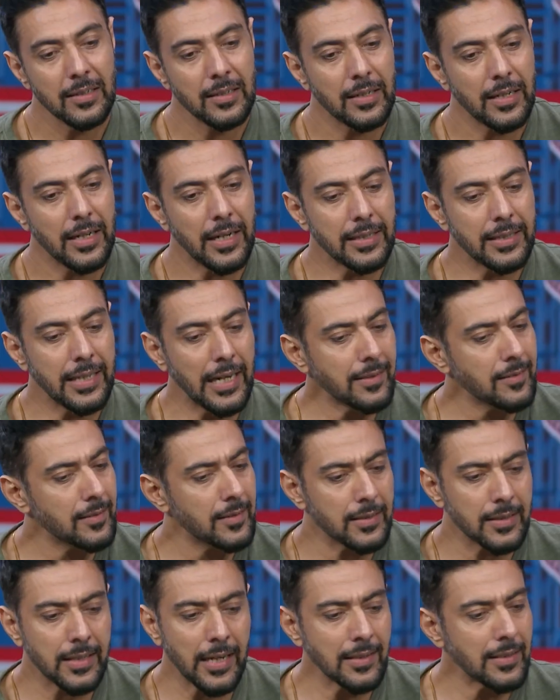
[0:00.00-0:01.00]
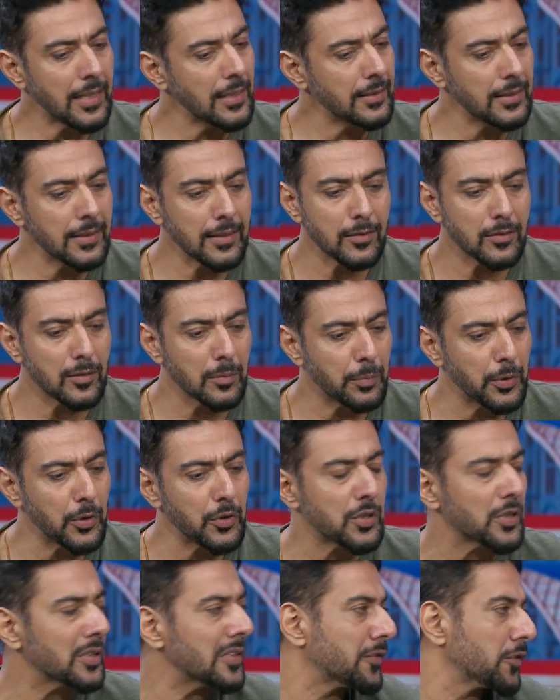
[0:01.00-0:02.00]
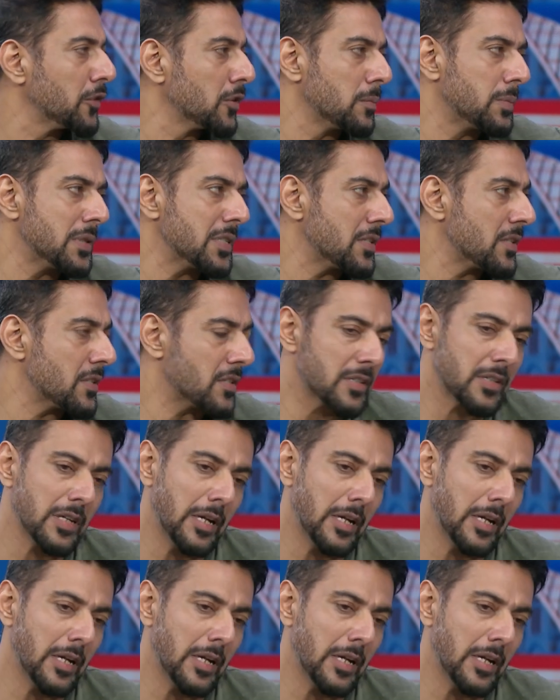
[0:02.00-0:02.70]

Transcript: And that I think is the beauty of the food business.